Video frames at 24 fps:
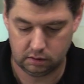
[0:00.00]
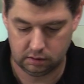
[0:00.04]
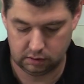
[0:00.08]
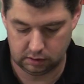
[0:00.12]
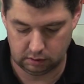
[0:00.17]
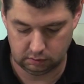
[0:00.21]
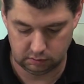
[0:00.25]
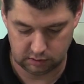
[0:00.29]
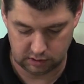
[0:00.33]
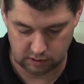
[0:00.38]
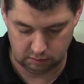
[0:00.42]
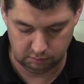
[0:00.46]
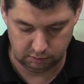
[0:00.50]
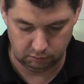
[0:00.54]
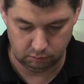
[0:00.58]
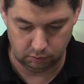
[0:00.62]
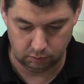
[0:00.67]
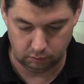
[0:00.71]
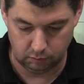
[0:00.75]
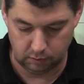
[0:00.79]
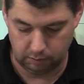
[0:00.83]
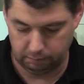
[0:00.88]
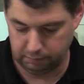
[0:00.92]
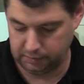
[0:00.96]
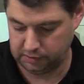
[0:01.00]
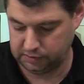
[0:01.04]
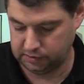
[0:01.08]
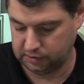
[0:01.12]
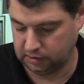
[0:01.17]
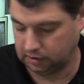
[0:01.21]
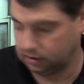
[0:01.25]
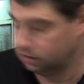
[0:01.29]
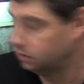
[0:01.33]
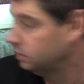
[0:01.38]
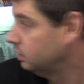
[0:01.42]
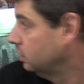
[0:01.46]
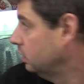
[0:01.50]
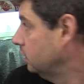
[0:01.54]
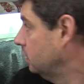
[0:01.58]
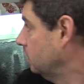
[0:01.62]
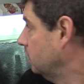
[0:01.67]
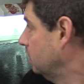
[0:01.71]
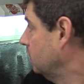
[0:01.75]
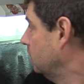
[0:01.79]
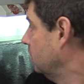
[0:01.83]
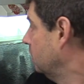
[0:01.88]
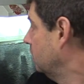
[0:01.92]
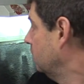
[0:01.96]
Don't tell me we're one missing.
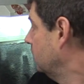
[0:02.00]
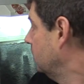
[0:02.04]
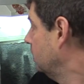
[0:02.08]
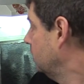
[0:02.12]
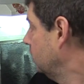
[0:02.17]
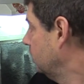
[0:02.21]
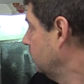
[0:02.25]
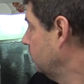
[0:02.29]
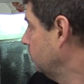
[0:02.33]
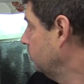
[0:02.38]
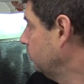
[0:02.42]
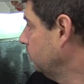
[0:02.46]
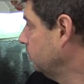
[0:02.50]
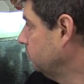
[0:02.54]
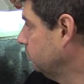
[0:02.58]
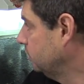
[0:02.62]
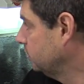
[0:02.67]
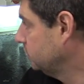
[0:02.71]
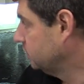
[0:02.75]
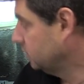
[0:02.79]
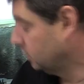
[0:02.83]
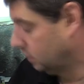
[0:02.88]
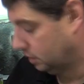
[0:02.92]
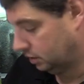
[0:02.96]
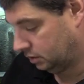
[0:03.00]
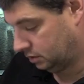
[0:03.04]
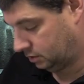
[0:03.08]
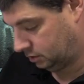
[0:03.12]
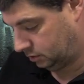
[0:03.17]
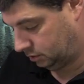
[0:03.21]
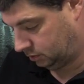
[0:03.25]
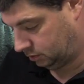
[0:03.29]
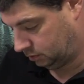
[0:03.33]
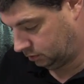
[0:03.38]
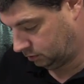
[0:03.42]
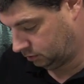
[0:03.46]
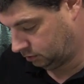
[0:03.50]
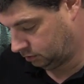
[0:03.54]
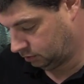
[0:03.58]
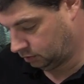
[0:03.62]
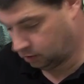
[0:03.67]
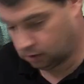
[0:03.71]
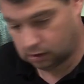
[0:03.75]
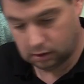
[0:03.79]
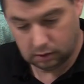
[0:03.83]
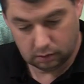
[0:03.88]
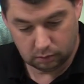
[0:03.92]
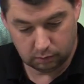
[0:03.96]
Who are we missing?
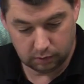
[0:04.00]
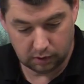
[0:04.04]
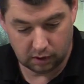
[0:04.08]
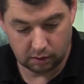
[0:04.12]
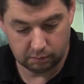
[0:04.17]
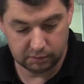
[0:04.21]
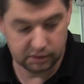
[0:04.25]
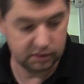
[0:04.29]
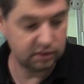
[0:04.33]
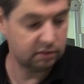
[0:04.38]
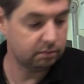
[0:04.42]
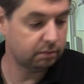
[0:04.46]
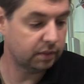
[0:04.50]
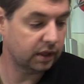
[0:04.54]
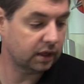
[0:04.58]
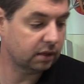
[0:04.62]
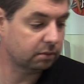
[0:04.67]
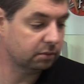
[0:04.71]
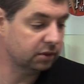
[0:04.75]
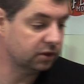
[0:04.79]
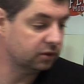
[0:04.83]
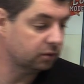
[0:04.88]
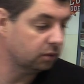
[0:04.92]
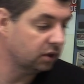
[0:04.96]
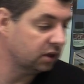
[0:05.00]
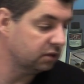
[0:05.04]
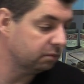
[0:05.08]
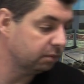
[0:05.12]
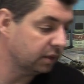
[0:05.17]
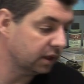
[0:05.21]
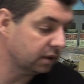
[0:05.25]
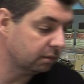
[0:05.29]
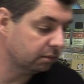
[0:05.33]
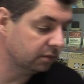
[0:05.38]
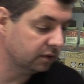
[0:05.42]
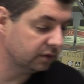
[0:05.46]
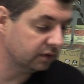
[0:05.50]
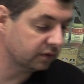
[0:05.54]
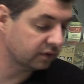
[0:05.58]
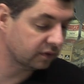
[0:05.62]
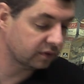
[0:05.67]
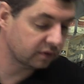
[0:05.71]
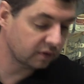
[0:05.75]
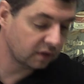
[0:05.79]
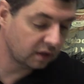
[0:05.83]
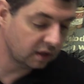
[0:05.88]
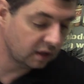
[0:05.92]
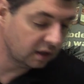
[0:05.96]
We are missing pigments. Where's
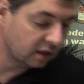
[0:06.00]
pigments?